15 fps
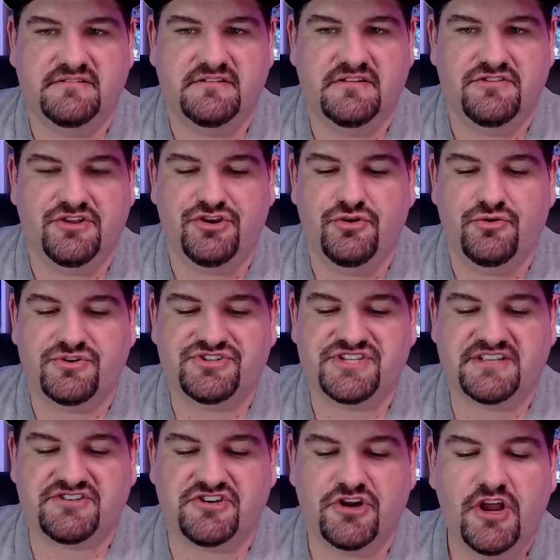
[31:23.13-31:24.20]
The newer
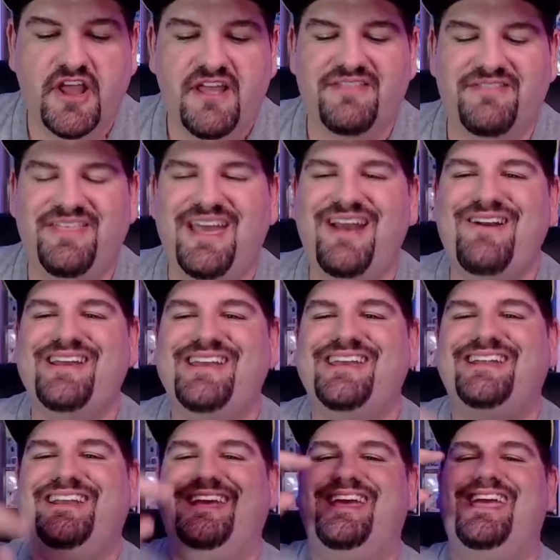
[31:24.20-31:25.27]
sets are... There it
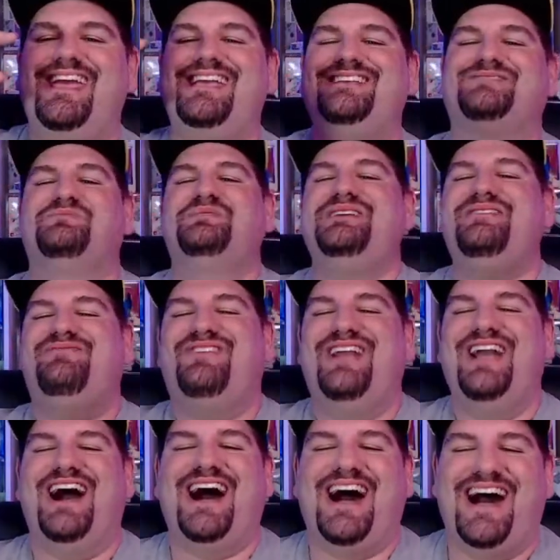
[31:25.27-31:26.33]
is! We've
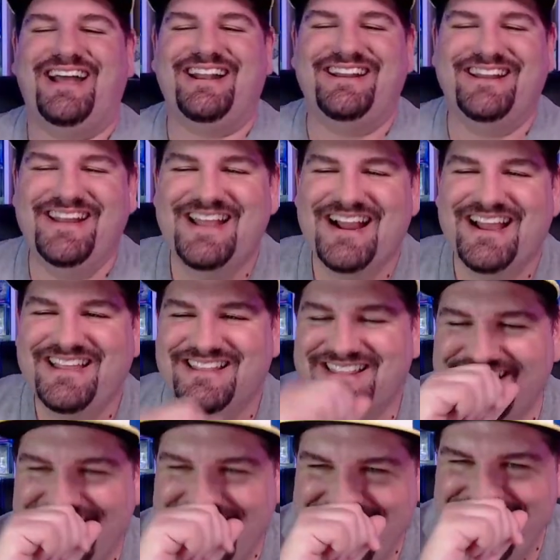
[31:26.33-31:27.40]
got
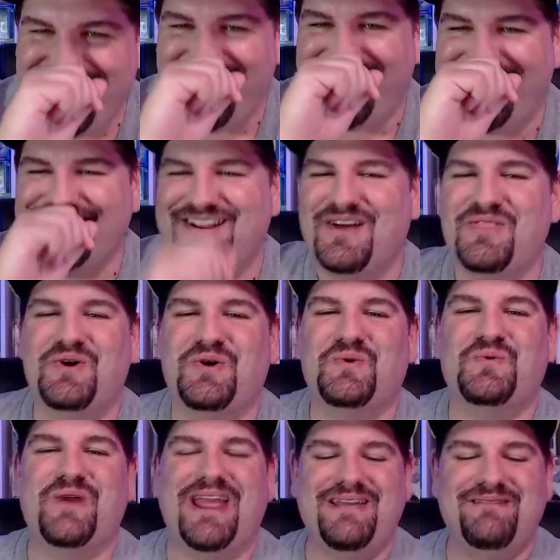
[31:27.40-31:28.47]
Leon, the
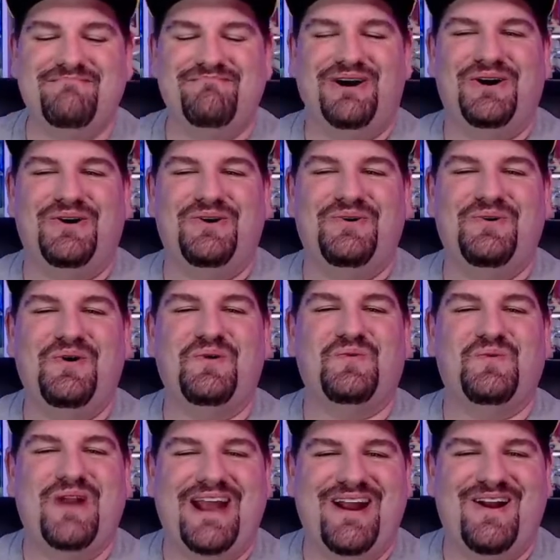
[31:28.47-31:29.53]
Rainbow
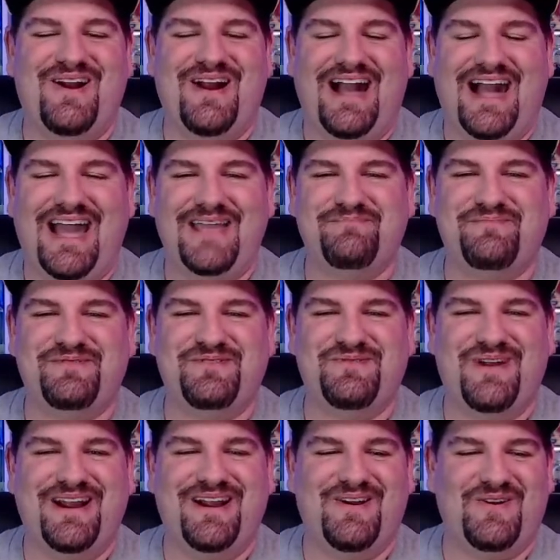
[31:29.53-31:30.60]
Rare, Hyper
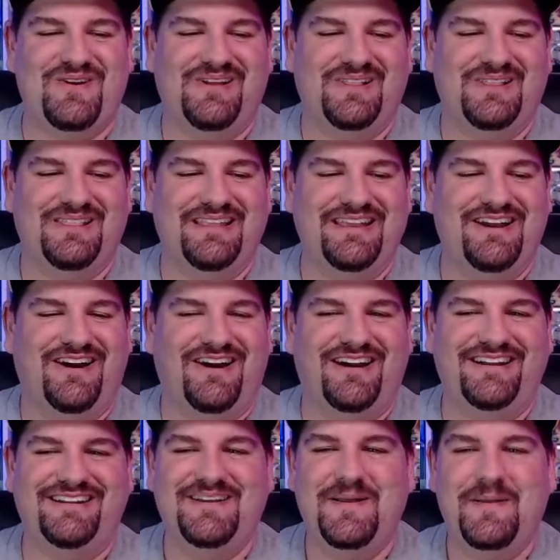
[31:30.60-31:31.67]
Rare Leon.